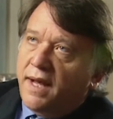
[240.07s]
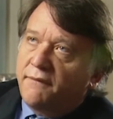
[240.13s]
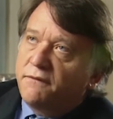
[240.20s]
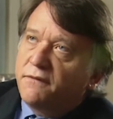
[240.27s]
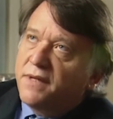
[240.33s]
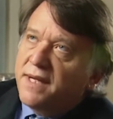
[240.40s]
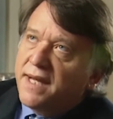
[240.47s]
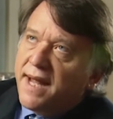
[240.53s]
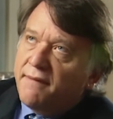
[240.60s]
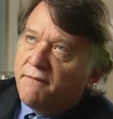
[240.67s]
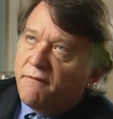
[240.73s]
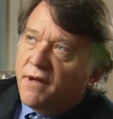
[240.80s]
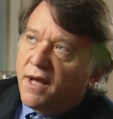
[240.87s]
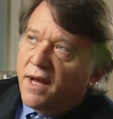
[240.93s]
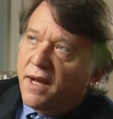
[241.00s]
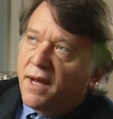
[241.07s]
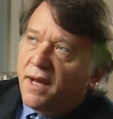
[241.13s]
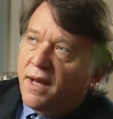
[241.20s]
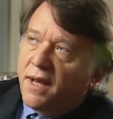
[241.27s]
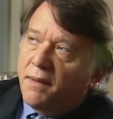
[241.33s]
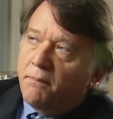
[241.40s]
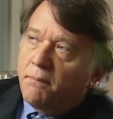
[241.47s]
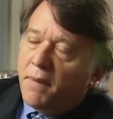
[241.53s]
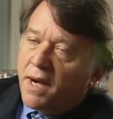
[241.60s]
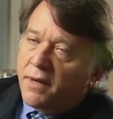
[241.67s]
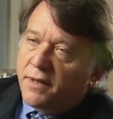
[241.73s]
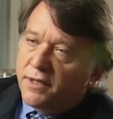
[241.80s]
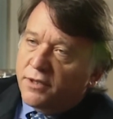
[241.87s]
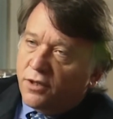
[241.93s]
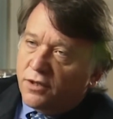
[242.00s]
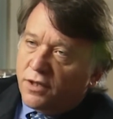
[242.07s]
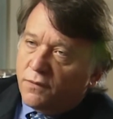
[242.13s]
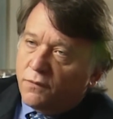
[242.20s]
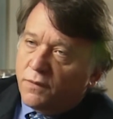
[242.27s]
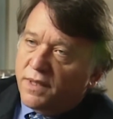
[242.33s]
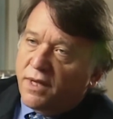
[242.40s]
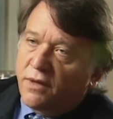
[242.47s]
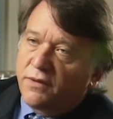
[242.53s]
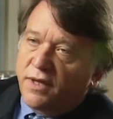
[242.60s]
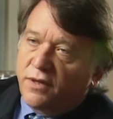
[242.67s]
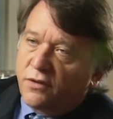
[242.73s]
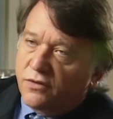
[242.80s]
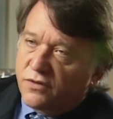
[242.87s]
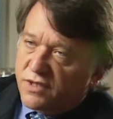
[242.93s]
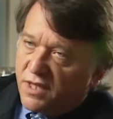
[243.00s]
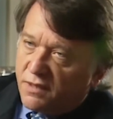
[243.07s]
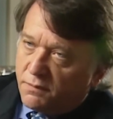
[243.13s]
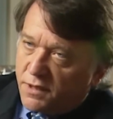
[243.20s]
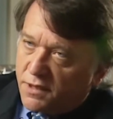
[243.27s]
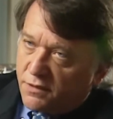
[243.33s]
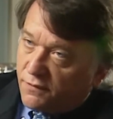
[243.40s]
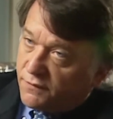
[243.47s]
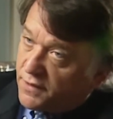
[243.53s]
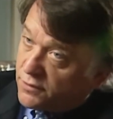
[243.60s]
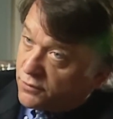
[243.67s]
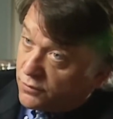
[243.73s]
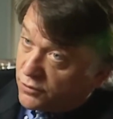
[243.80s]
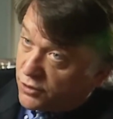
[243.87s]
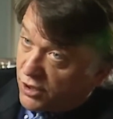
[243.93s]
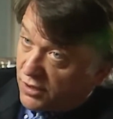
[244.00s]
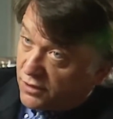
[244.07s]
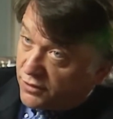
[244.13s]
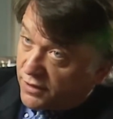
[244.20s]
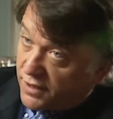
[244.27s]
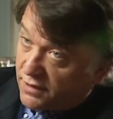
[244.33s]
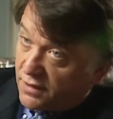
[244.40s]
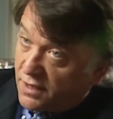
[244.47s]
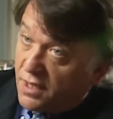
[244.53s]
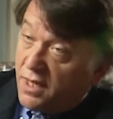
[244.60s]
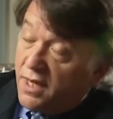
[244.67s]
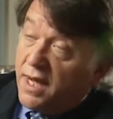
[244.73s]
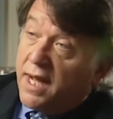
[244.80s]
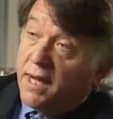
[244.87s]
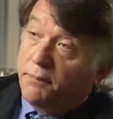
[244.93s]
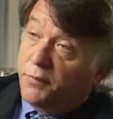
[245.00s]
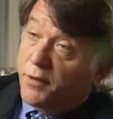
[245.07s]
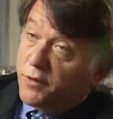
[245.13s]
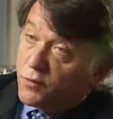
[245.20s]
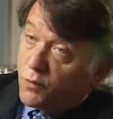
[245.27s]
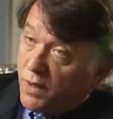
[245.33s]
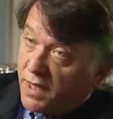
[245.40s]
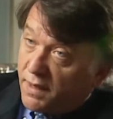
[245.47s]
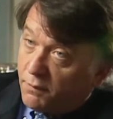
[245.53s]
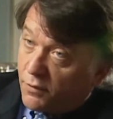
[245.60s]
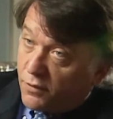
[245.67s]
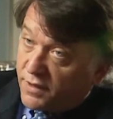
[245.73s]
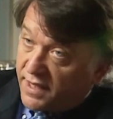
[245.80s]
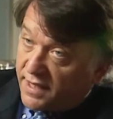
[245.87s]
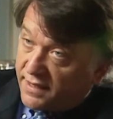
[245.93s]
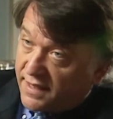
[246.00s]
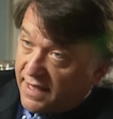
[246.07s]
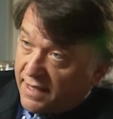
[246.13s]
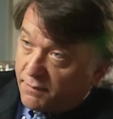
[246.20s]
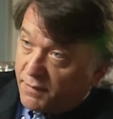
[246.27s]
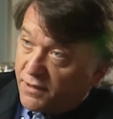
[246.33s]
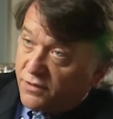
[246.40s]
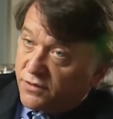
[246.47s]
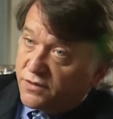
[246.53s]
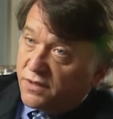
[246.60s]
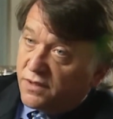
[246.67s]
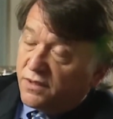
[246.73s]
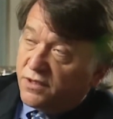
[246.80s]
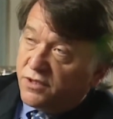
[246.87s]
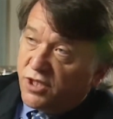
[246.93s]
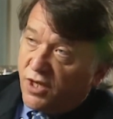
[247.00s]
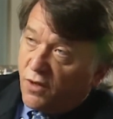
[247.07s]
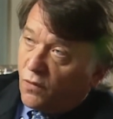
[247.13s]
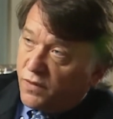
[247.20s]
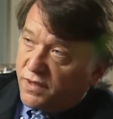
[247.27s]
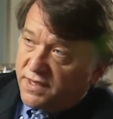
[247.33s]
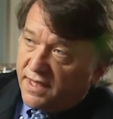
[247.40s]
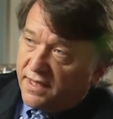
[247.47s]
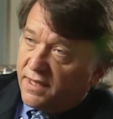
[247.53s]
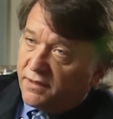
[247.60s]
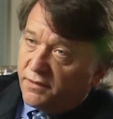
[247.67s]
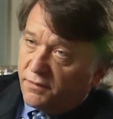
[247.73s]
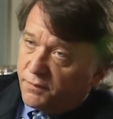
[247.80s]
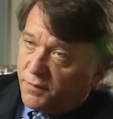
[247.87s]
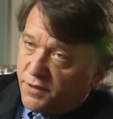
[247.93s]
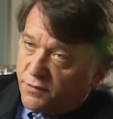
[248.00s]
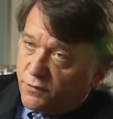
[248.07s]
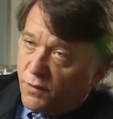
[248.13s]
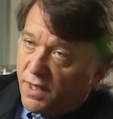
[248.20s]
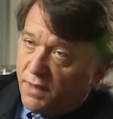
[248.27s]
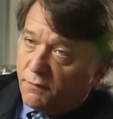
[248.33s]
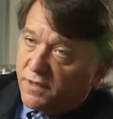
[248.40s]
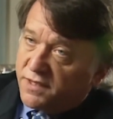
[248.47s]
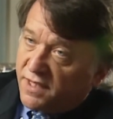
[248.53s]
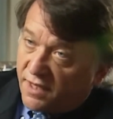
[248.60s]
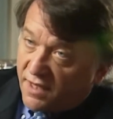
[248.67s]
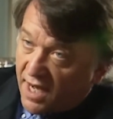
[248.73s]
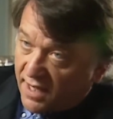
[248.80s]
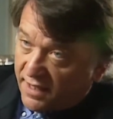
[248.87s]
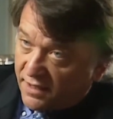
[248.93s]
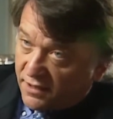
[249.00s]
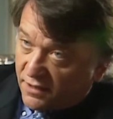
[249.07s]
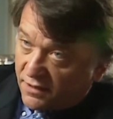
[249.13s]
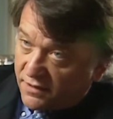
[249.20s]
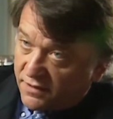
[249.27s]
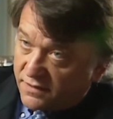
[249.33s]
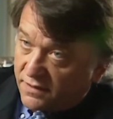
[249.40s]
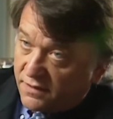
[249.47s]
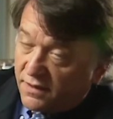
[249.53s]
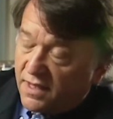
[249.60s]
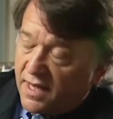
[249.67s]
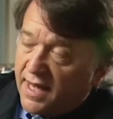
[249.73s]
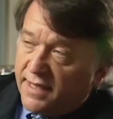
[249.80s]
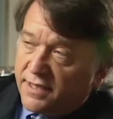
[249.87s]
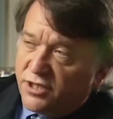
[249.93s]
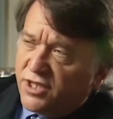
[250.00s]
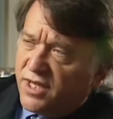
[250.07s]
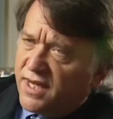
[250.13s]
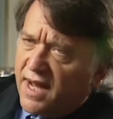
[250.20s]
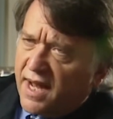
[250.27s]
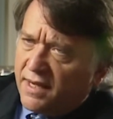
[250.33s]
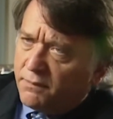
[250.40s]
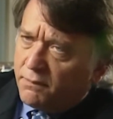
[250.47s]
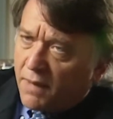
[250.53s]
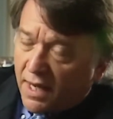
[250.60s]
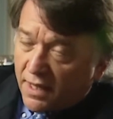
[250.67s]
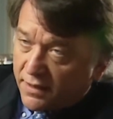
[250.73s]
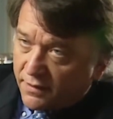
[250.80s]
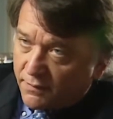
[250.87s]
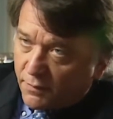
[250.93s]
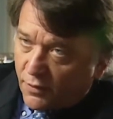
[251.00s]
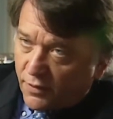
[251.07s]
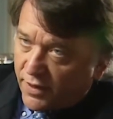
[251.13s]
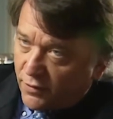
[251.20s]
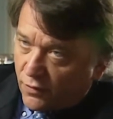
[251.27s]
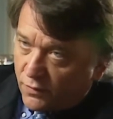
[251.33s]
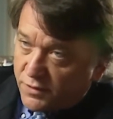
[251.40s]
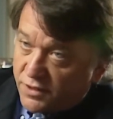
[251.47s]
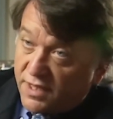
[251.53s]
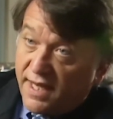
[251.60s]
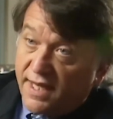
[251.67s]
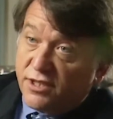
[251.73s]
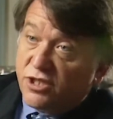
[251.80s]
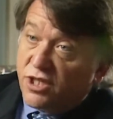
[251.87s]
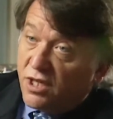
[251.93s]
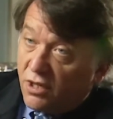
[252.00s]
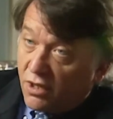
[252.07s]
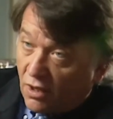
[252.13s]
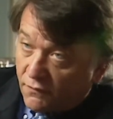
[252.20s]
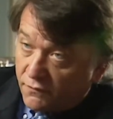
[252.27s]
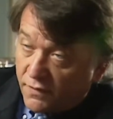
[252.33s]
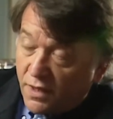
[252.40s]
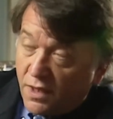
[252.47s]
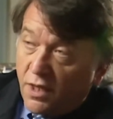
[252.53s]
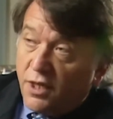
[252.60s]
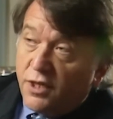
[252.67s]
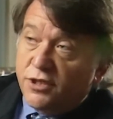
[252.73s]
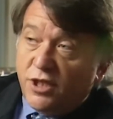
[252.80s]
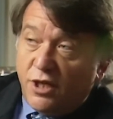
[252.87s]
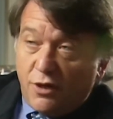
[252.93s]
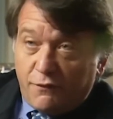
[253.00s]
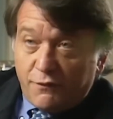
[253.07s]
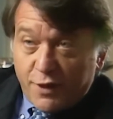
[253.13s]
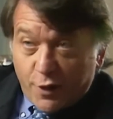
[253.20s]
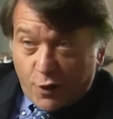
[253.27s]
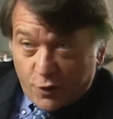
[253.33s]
have never marry Dodi without the consentment of the two children, and Prince William more than that, because she always said that Prince William was her anchor, and she admired the boy enormously, and she loved, she loved the